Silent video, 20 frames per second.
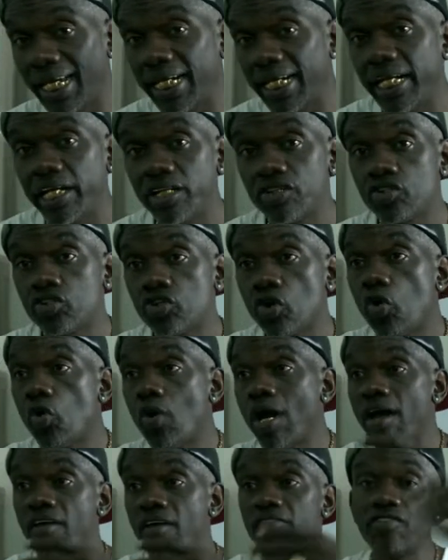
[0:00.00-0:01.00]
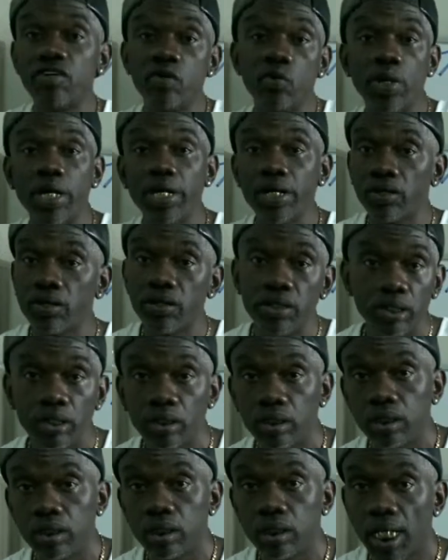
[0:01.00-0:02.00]
and they're so everywhere.
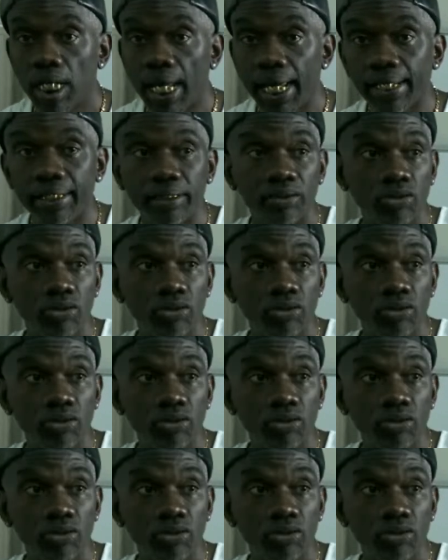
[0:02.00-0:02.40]
Like,